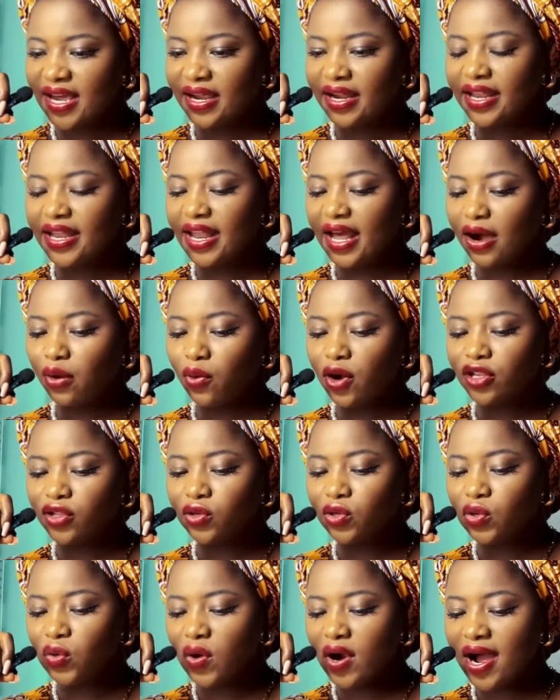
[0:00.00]
Now, when
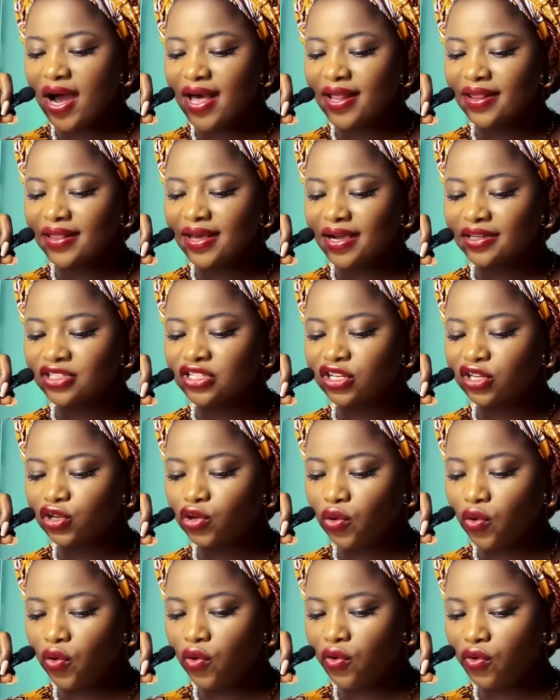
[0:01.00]
you look at that
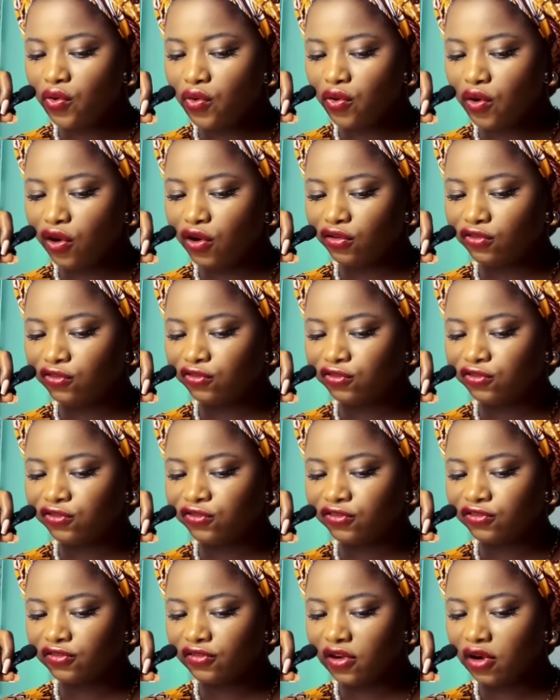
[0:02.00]
logo
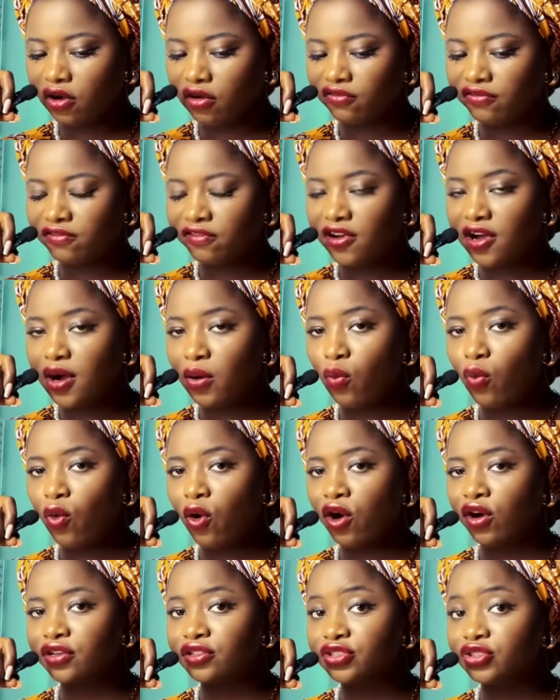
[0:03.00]
of
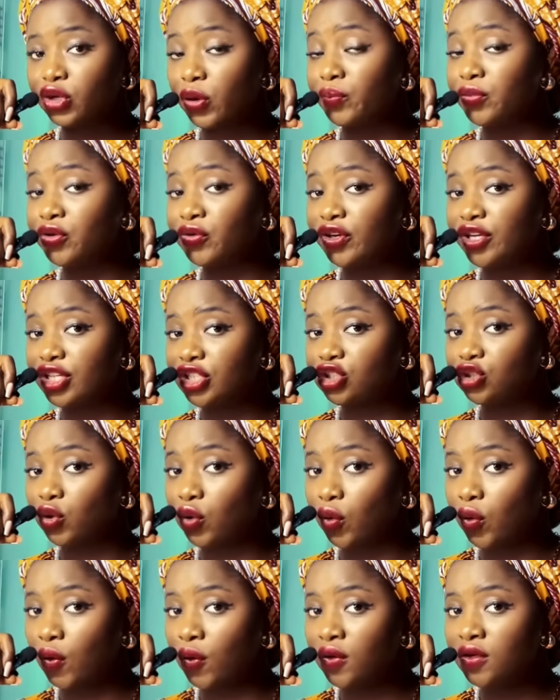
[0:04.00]
word
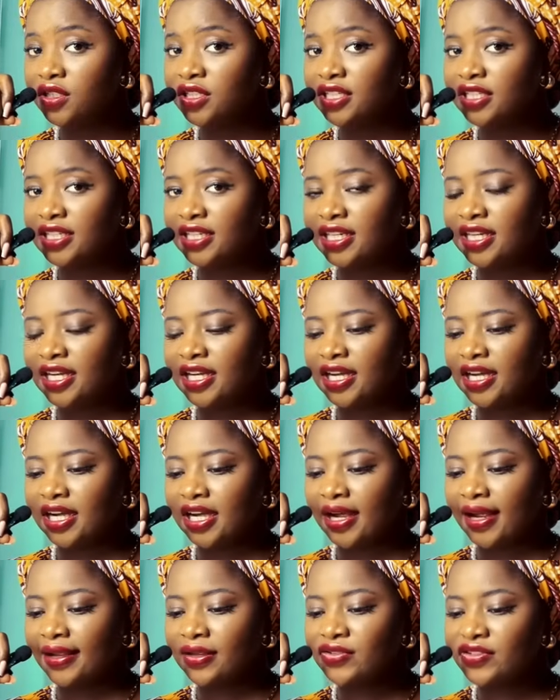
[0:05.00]
WHO,
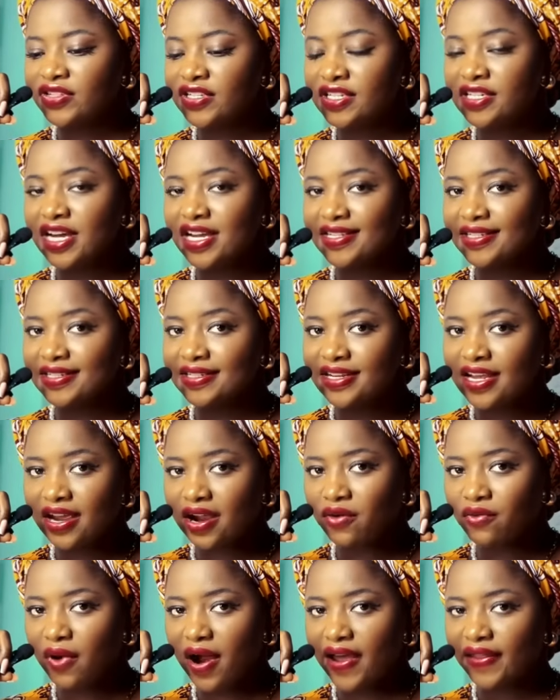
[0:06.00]
you see that
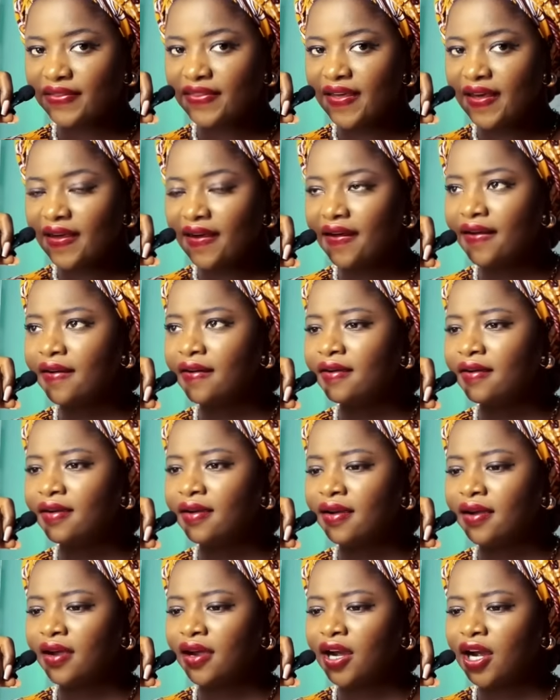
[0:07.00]
snake right there.
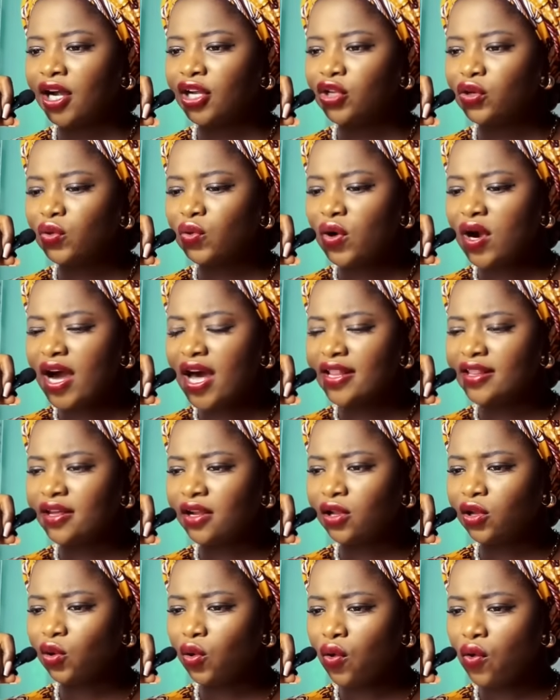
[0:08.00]
You look at the
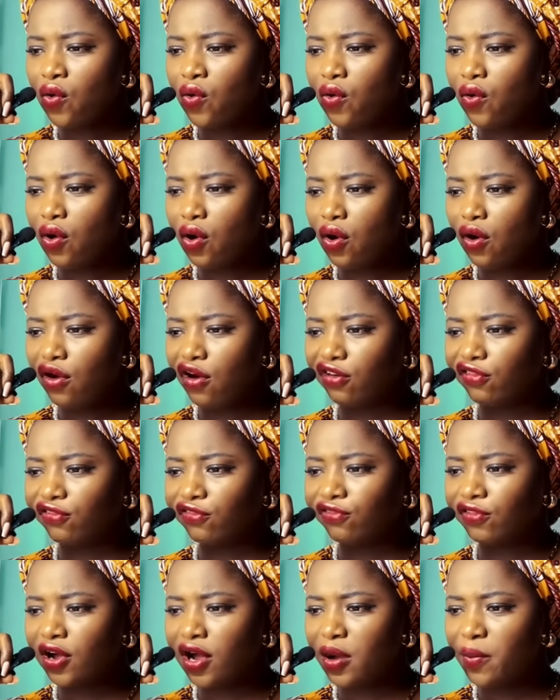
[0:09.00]
logo
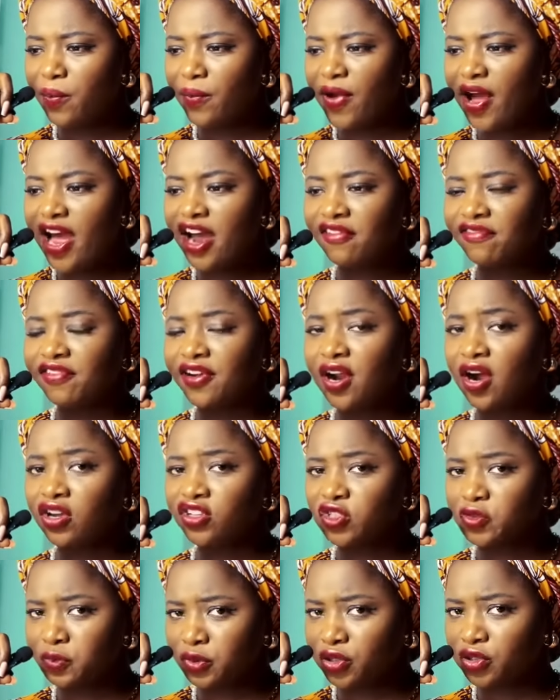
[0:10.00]
of every
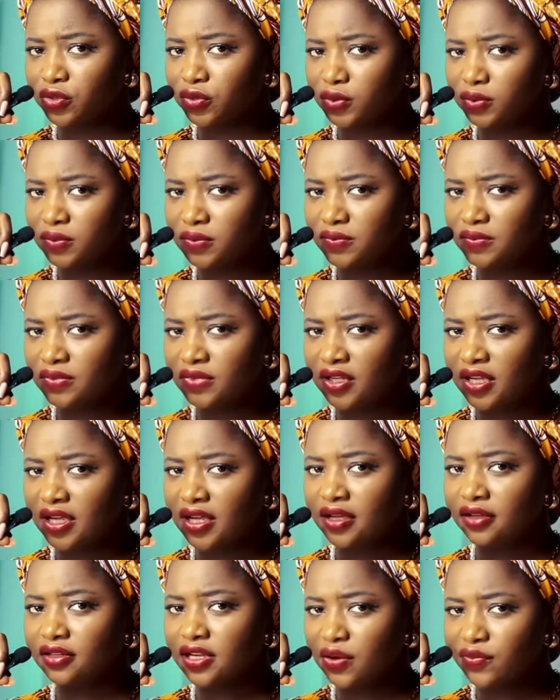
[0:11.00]
hospital,
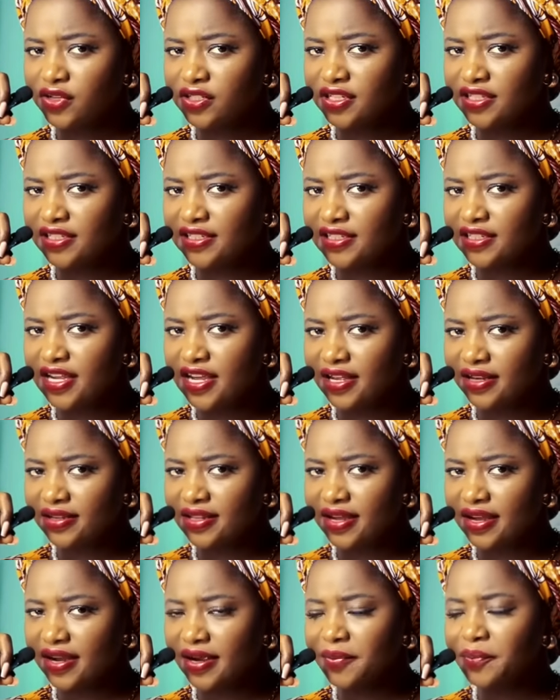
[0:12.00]
there is a snake
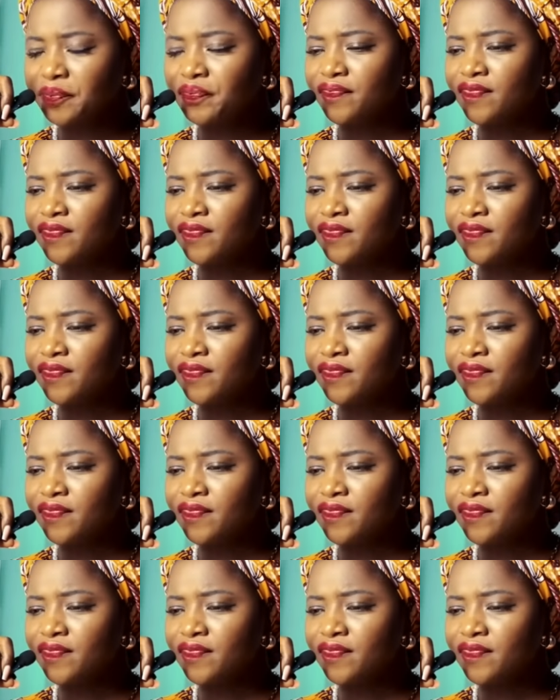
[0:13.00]
there.